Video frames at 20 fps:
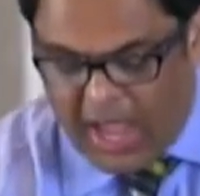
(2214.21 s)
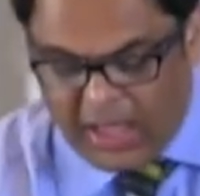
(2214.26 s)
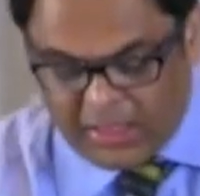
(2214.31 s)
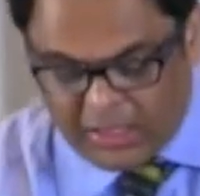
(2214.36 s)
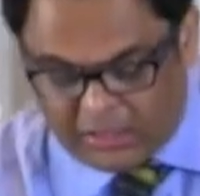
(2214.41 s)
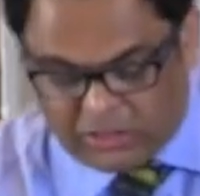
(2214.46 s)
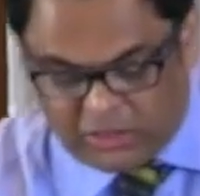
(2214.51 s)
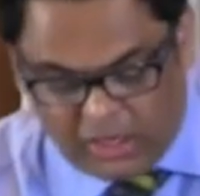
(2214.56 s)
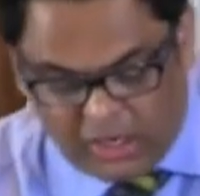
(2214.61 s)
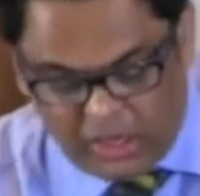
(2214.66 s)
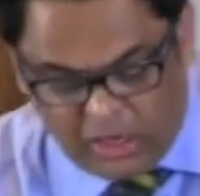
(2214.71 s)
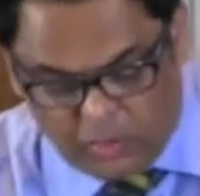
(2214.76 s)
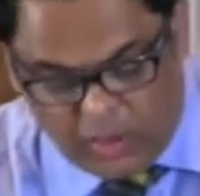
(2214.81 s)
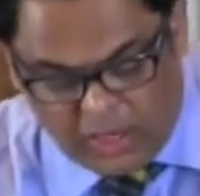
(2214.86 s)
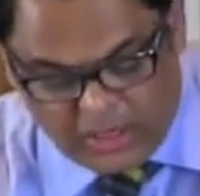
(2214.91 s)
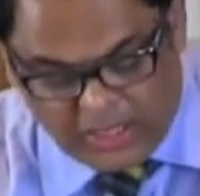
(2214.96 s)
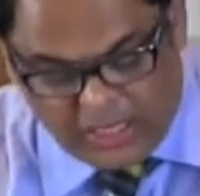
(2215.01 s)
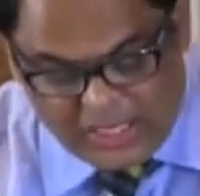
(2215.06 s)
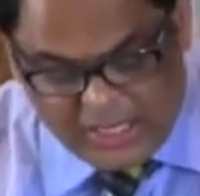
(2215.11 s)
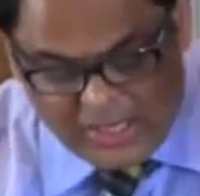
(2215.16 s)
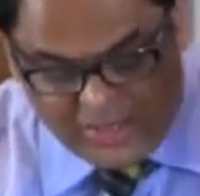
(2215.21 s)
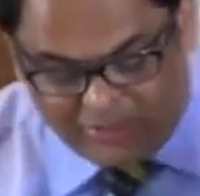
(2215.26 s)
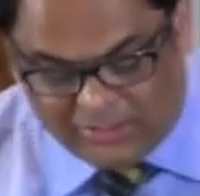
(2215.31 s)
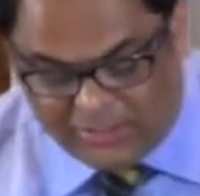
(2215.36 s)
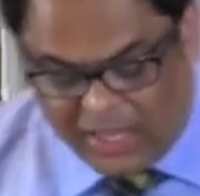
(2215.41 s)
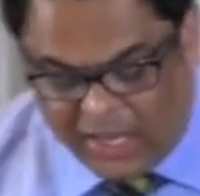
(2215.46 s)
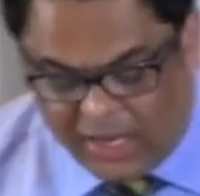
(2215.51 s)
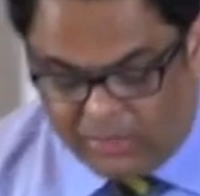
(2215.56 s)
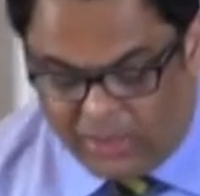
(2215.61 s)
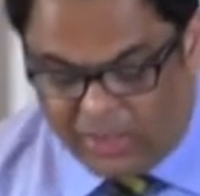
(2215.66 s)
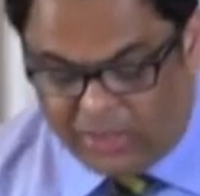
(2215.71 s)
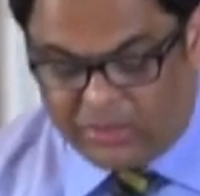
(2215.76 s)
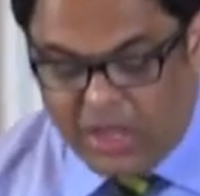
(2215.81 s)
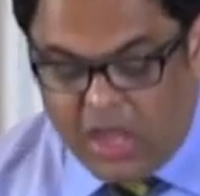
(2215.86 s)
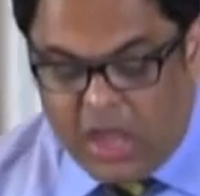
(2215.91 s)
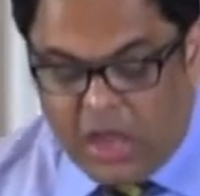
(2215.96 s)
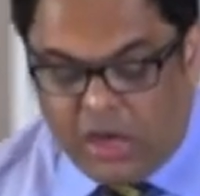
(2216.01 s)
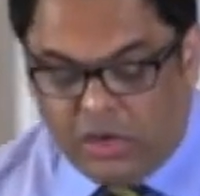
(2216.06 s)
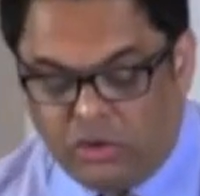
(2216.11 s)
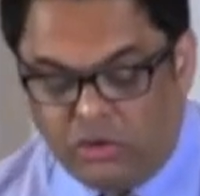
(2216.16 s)
And the third one that he said was,
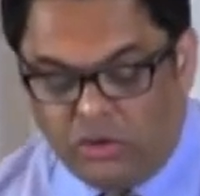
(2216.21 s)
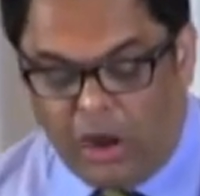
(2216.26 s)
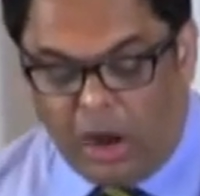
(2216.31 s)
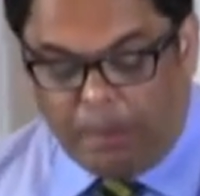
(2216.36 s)
do